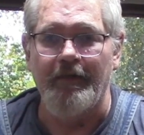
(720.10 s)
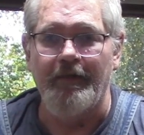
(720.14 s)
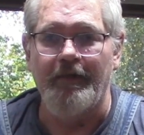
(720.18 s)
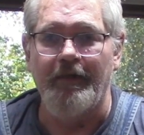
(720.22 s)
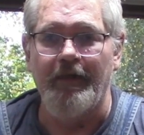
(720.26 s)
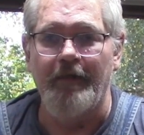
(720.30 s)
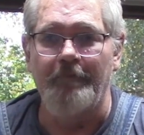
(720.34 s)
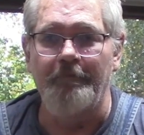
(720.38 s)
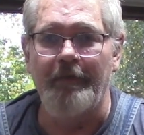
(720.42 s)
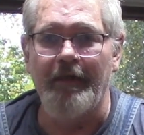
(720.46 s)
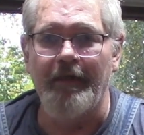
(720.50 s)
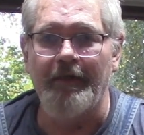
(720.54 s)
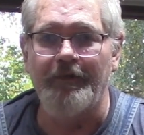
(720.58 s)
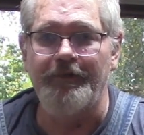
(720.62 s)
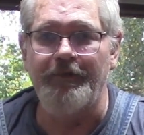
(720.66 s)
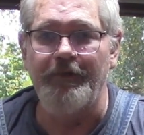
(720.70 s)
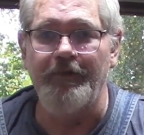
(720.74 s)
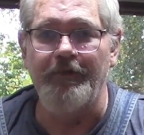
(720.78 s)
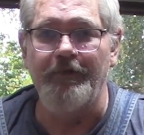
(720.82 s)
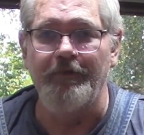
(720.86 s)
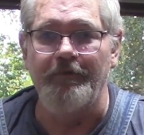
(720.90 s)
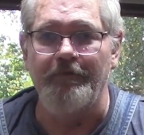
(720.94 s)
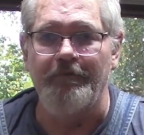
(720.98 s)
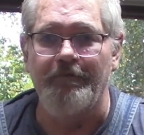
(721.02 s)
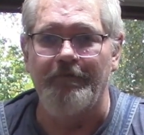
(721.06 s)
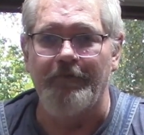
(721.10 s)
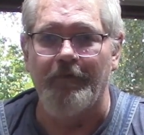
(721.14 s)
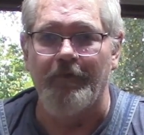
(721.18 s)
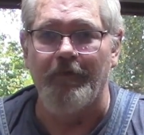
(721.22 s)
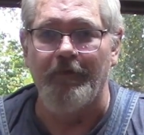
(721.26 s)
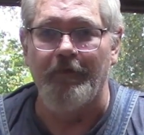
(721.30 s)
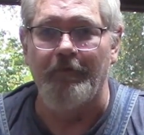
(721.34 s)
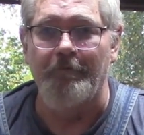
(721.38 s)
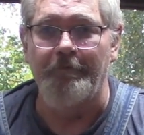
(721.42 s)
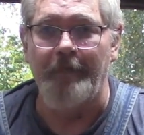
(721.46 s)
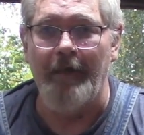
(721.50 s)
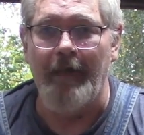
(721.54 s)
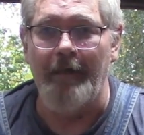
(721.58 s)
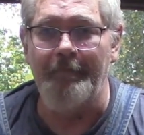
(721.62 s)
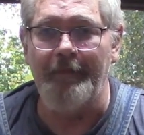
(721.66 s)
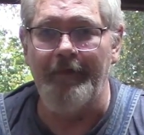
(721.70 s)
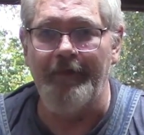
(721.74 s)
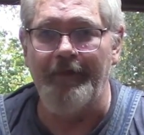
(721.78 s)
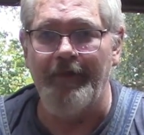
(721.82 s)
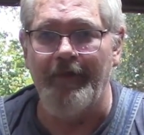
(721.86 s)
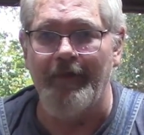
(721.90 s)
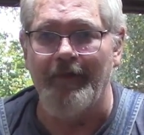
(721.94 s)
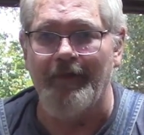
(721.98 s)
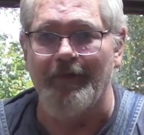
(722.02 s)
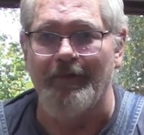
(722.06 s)
come back soon for Pappy
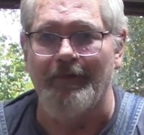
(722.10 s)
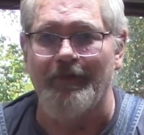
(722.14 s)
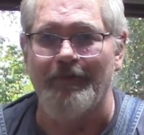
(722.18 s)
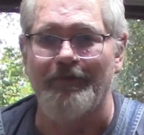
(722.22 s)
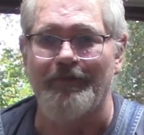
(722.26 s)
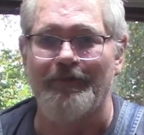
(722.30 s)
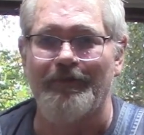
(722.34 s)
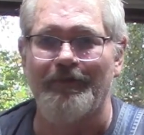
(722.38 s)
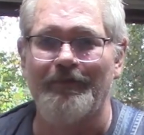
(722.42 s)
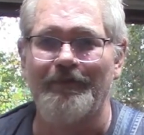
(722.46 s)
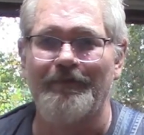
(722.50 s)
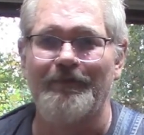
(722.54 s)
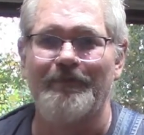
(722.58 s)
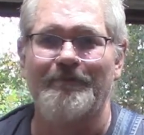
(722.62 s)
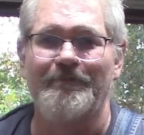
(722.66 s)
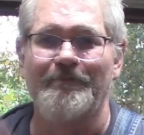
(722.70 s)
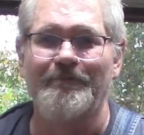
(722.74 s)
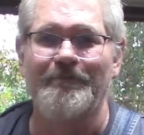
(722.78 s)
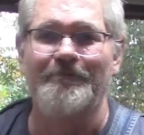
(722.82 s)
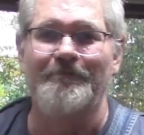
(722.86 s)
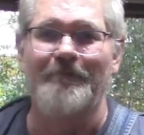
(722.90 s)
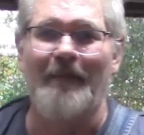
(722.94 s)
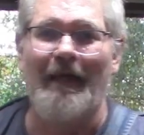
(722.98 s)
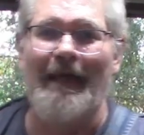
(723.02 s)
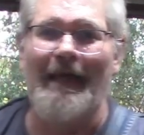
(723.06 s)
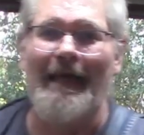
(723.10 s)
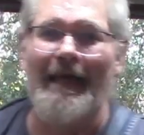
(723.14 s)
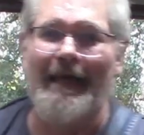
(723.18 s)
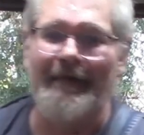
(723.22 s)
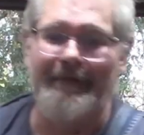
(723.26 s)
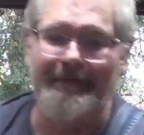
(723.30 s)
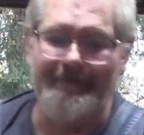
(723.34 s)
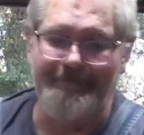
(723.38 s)
Tinkers. Bye!